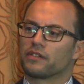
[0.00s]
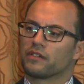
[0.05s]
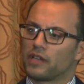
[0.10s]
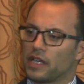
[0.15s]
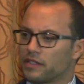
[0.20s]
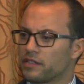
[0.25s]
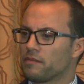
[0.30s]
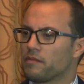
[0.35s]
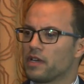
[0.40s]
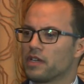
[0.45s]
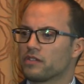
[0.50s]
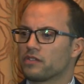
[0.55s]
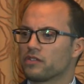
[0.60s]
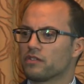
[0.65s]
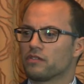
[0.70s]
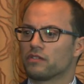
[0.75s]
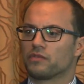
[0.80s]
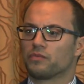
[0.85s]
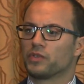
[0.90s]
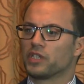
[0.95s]
as I
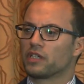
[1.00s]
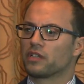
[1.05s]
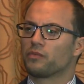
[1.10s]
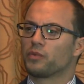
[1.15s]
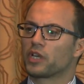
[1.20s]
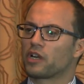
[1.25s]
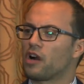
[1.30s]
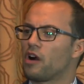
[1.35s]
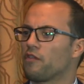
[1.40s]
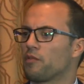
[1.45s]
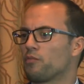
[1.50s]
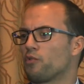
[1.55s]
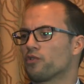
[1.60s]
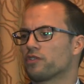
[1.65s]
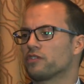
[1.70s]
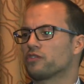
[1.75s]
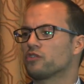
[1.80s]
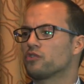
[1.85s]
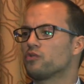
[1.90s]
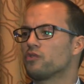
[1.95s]
mentioned, we cover
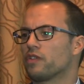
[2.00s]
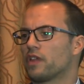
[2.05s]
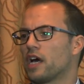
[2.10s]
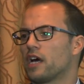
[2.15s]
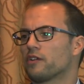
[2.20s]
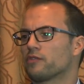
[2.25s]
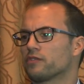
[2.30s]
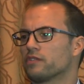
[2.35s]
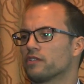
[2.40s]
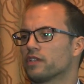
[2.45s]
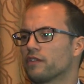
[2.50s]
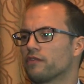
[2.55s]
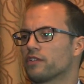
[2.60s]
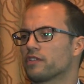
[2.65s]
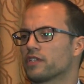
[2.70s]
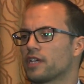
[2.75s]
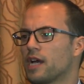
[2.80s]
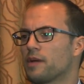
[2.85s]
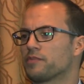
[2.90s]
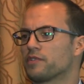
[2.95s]
more than 2,000
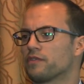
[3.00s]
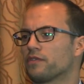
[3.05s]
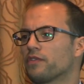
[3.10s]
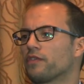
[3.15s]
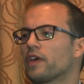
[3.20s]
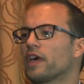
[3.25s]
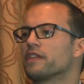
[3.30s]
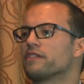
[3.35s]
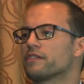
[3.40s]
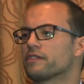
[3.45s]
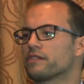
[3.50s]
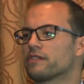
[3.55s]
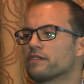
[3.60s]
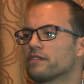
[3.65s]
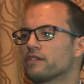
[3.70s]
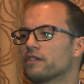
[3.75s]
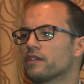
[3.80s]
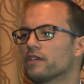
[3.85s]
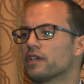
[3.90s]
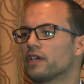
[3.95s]
different types of
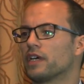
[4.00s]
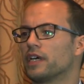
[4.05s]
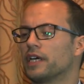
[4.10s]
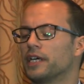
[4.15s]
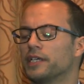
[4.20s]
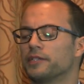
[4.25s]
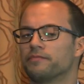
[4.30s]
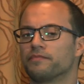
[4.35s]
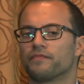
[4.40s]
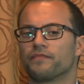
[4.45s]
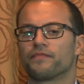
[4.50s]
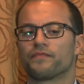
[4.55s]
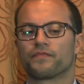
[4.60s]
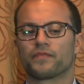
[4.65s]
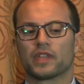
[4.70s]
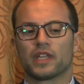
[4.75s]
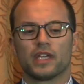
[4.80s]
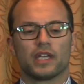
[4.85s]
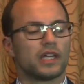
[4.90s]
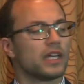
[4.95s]
events. And
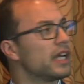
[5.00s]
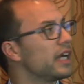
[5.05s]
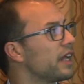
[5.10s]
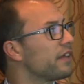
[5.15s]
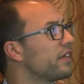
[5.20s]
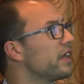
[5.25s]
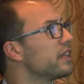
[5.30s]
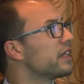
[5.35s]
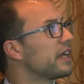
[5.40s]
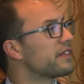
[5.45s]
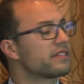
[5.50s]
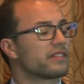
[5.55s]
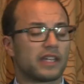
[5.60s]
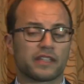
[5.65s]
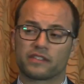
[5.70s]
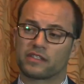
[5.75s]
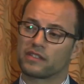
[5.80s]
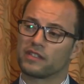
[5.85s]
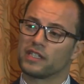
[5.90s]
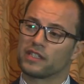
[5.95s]
I think
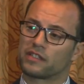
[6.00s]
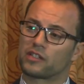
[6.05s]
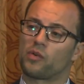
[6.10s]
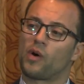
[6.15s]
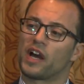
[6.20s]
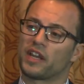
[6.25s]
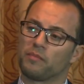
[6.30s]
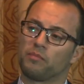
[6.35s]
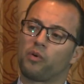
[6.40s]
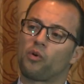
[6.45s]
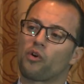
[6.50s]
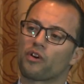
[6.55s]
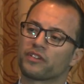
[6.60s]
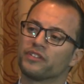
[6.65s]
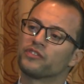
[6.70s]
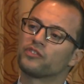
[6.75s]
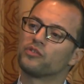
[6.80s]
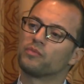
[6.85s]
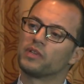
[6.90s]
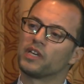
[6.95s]
it's quite
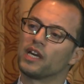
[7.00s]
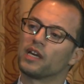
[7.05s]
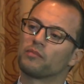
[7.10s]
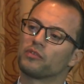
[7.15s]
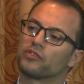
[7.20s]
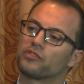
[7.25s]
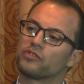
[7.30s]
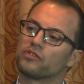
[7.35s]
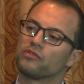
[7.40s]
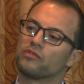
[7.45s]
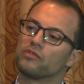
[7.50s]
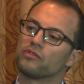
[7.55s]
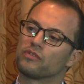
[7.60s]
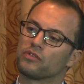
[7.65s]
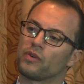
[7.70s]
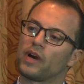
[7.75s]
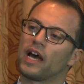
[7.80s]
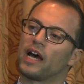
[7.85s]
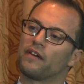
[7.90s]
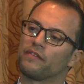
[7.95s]
important to be able
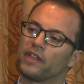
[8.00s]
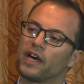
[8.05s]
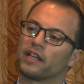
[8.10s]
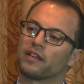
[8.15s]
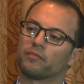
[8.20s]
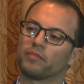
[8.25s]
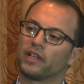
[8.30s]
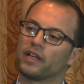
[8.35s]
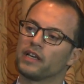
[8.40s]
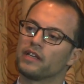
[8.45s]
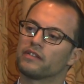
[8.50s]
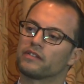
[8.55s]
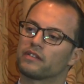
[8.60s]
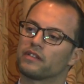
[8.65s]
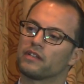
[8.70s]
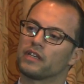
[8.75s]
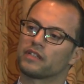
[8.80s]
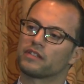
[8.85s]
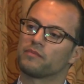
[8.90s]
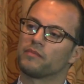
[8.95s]
to have that in
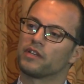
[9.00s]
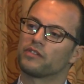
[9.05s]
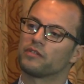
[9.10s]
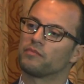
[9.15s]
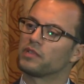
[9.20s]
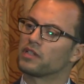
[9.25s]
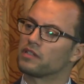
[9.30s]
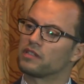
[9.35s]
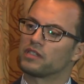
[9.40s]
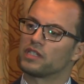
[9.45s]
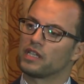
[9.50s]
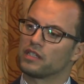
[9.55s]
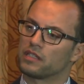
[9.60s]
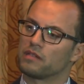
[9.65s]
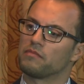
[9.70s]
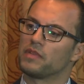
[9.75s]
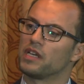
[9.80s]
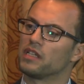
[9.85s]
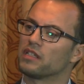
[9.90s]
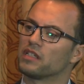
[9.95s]
place, as I mentioned, because
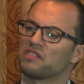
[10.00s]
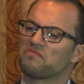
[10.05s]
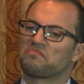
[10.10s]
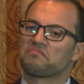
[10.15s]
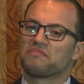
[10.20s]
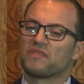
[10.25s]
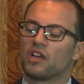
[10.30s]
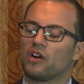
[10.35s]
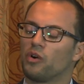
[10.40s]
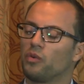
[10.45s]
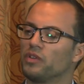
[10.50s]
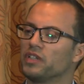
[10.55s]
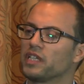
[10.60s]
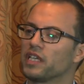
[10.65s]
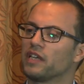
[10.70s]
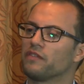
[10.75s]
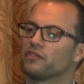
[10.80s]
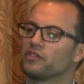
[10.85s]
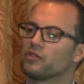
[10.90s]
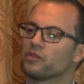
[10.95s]
sentiment only
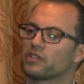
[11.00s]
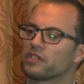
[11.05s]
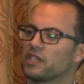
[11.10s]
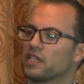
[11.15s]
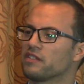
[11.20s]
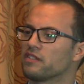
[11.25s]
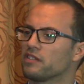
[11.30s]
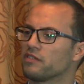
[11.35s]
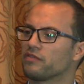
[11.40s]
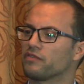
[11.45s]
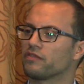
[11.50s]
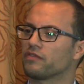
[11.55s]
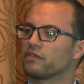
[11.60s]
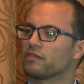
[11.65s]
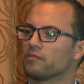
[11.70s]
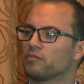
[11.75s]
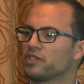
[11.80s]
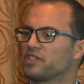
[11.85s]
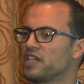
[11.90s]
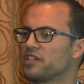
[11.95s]
gives you a sense of
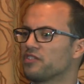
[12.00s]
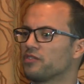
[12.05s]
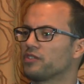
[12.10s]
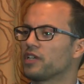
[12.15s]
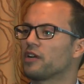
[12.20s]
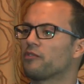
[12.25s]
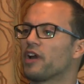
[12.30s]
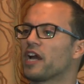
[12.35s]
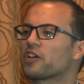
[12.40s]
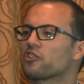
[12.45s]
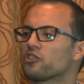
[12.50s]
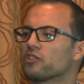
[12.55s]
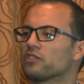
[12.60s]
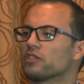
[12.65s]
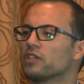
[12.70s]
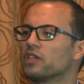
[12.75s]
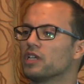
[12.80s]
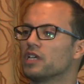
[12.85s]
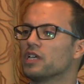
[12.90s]
potential direction.